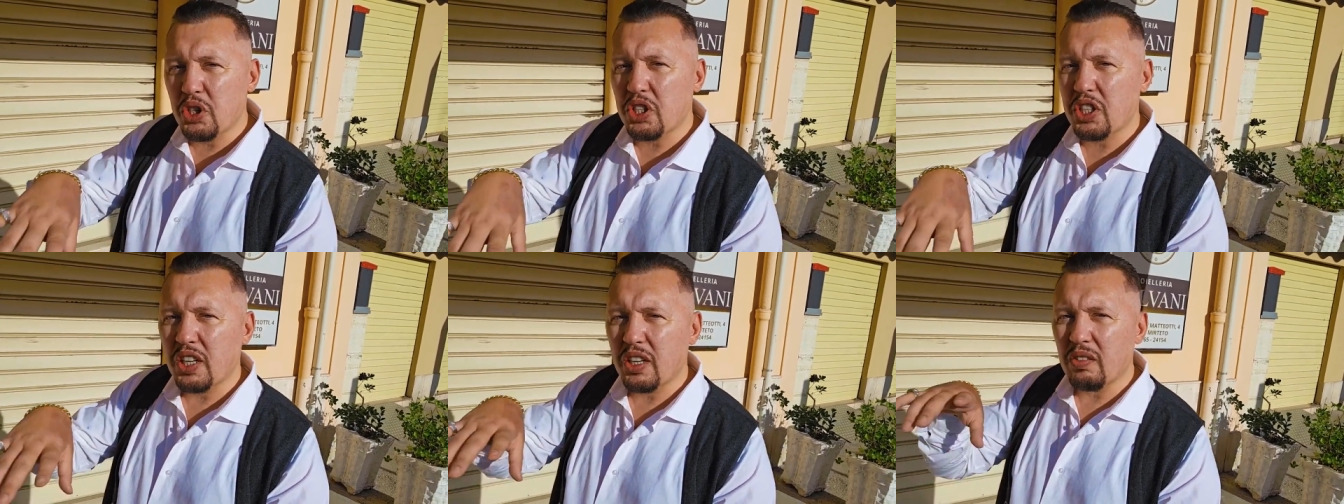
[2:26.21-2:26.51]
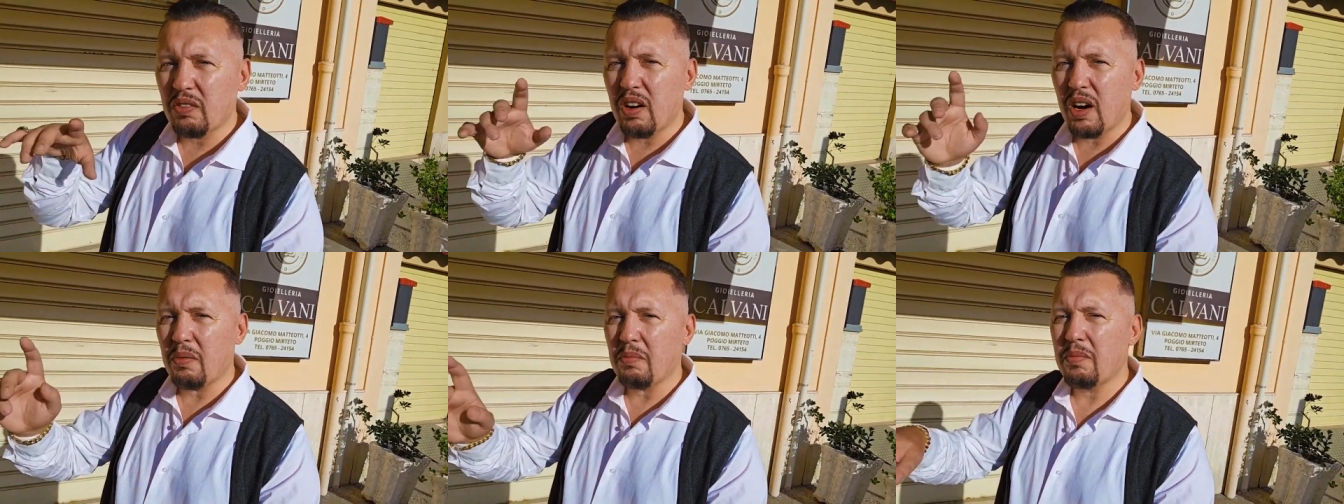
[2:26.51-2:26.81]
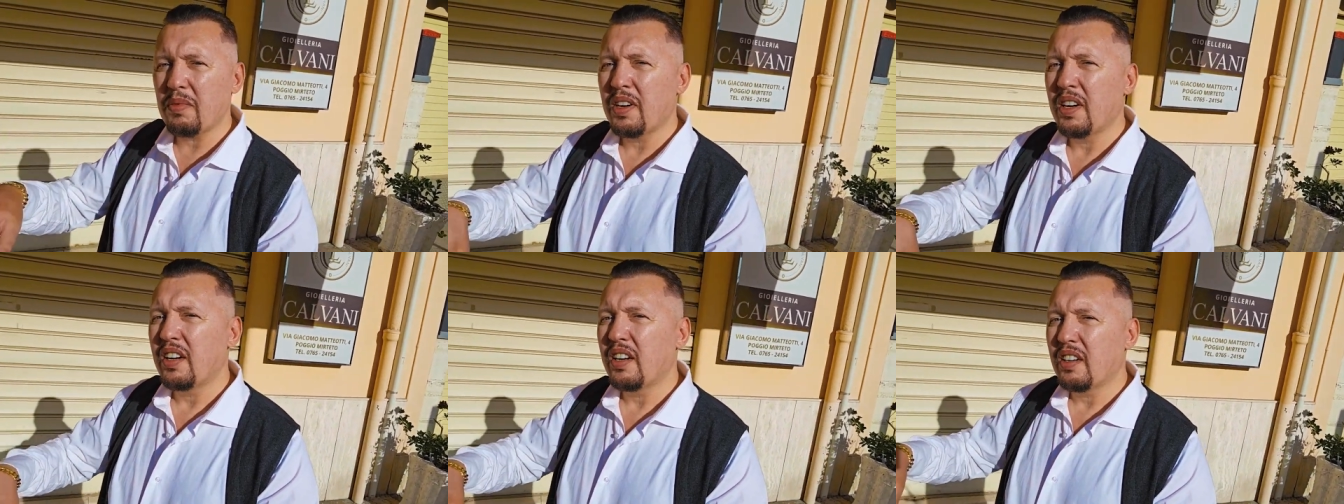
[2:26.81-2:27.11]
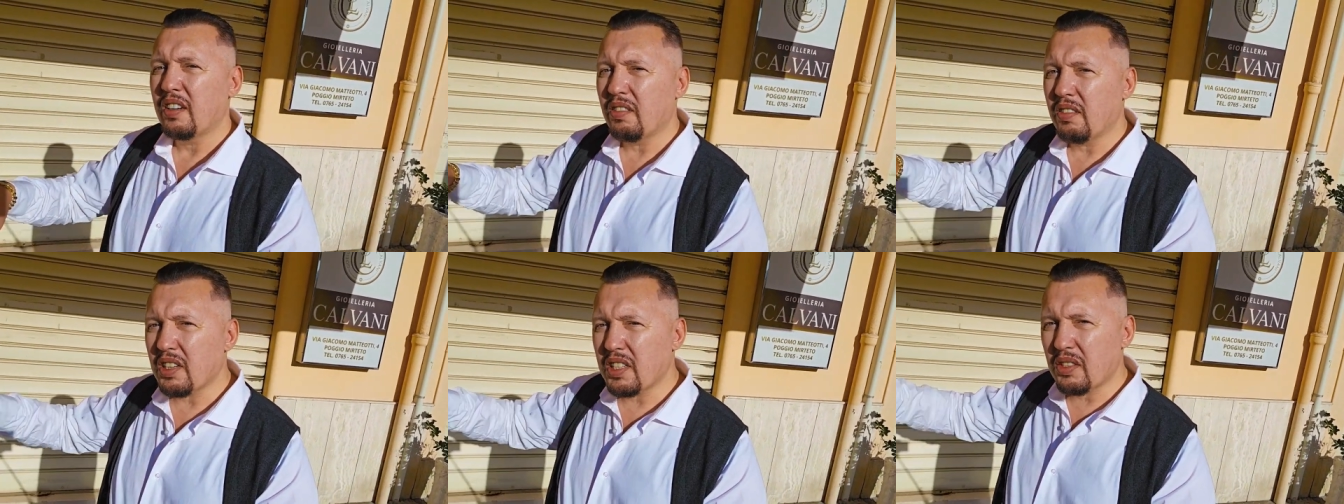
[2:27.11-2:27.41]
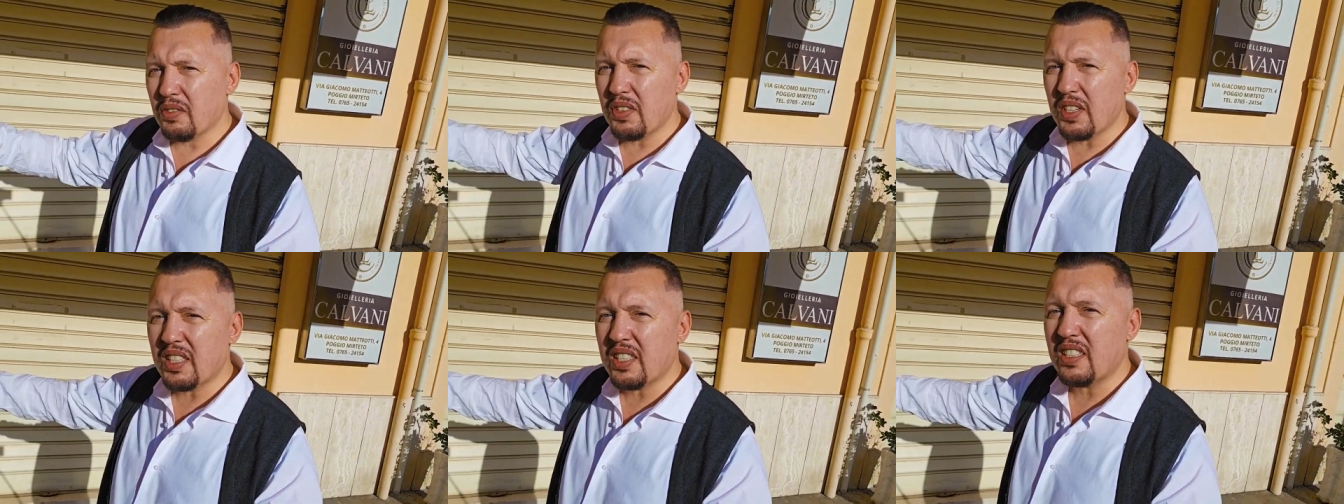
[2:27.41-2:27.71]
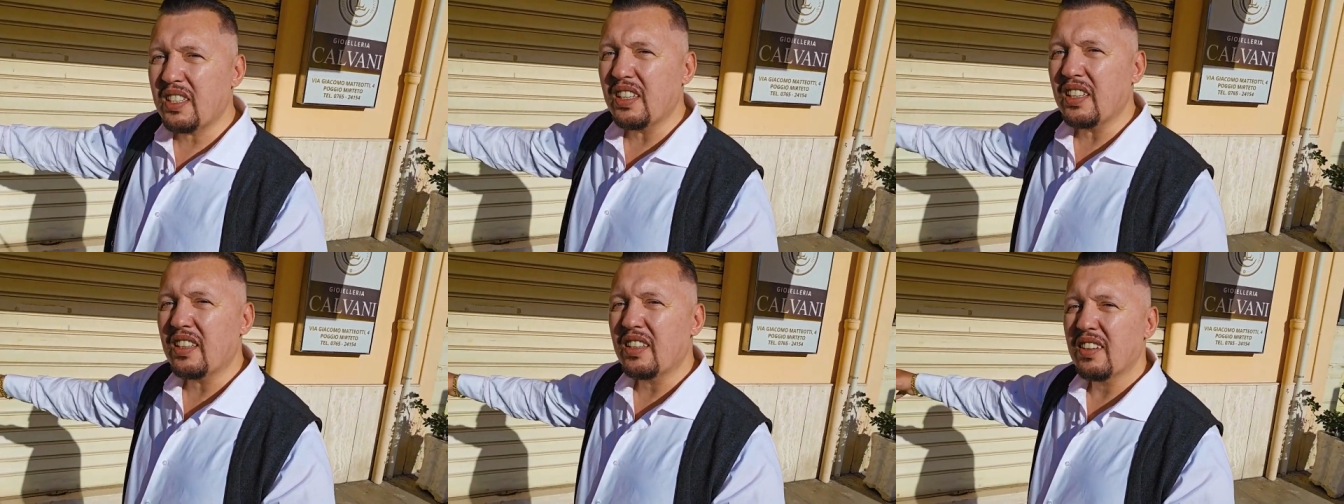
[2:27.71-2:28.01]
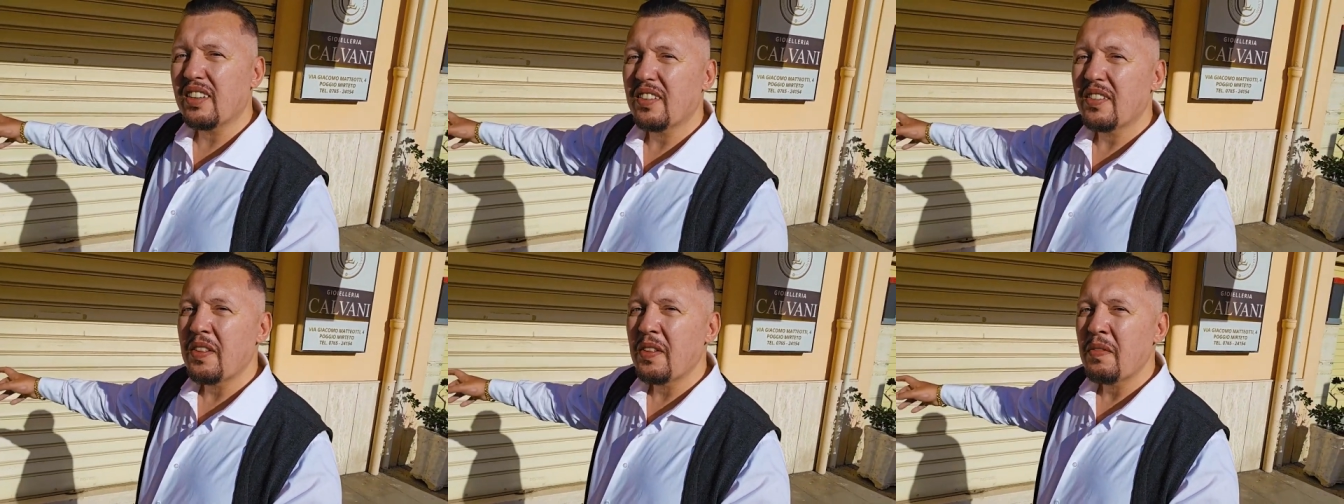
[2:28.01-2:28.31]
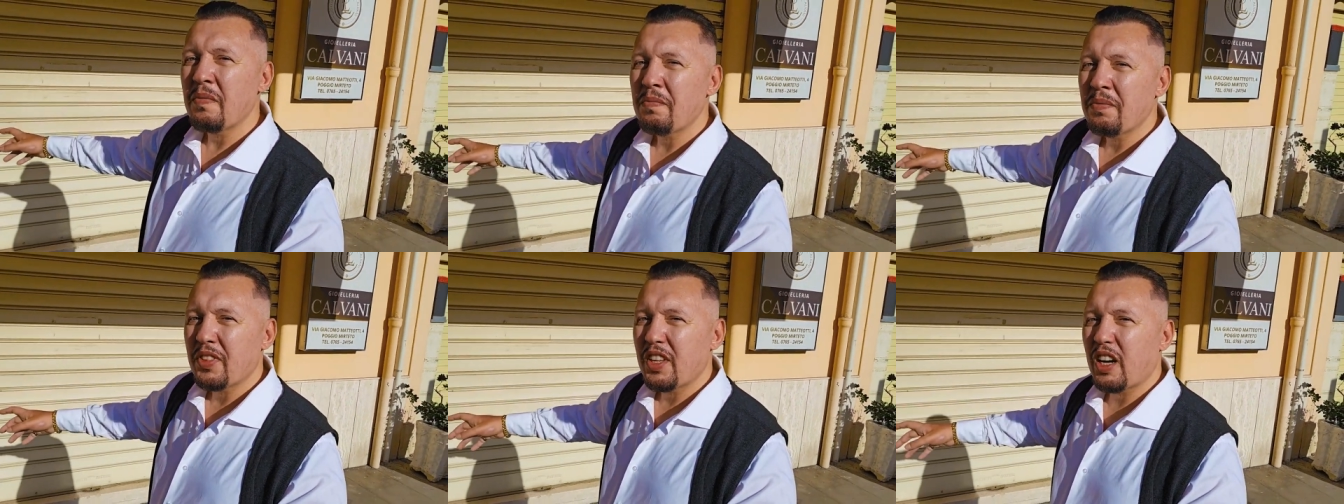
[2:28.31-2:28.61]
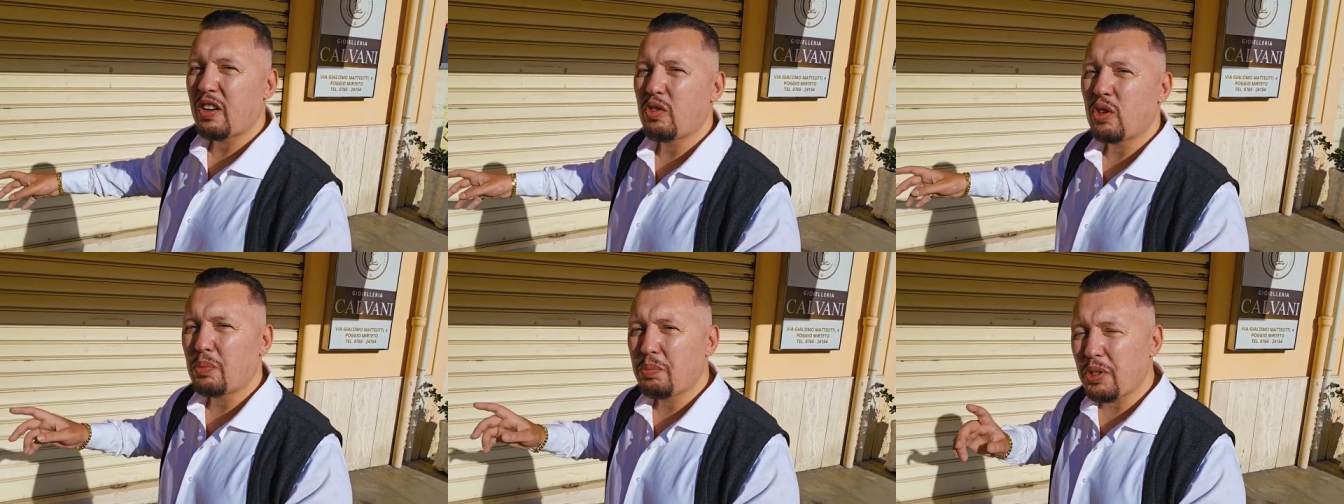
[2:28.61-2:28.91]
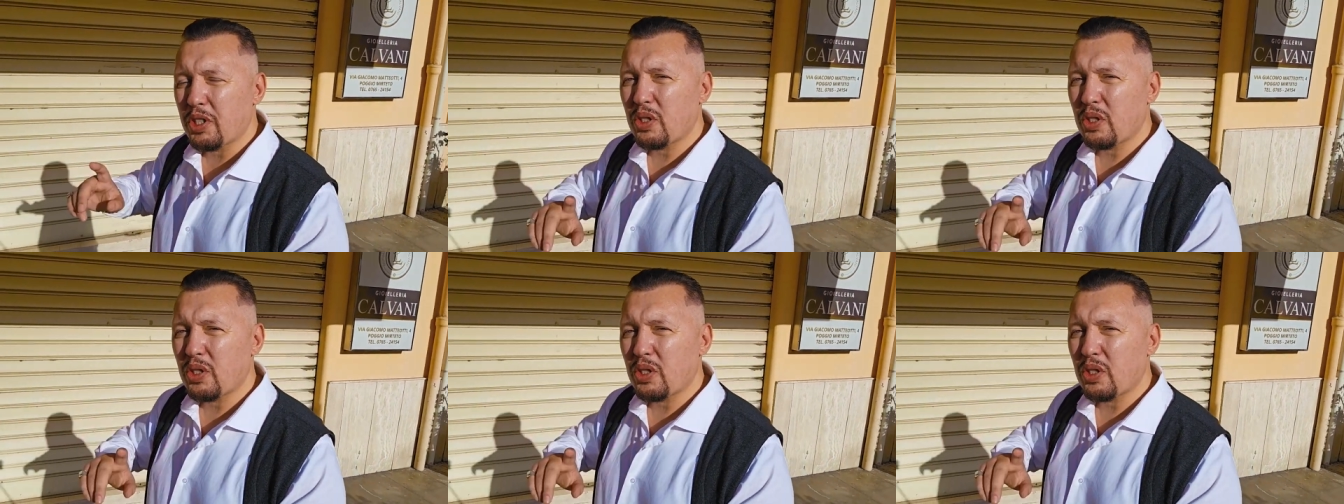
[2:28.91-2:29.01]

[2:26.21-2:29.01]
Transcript: You begin to prophesy. You know,